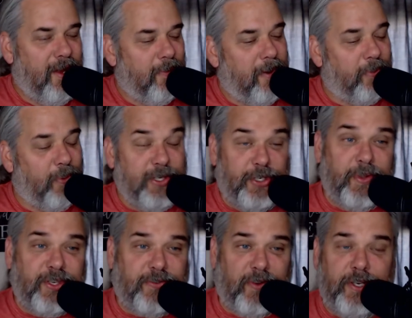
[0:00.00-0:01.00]
Remember, we do
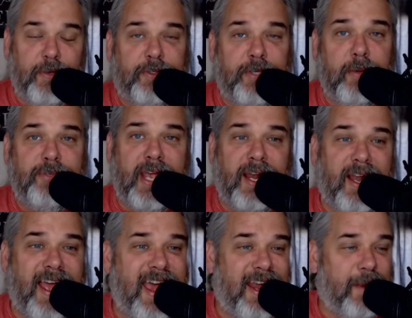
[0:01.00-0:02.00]
this for a YouTube channel
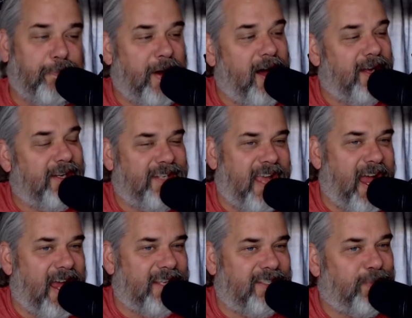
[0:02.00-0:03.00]
and a
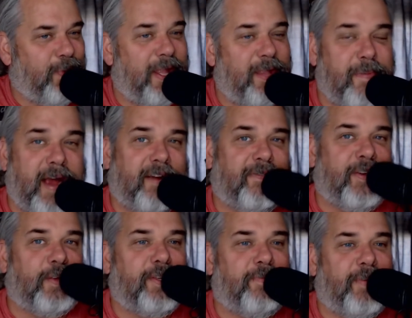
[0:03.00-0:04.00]
podcast. That's why the
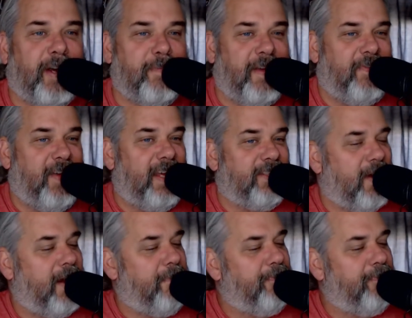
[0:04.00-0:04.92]
microphone's in front of my face, right?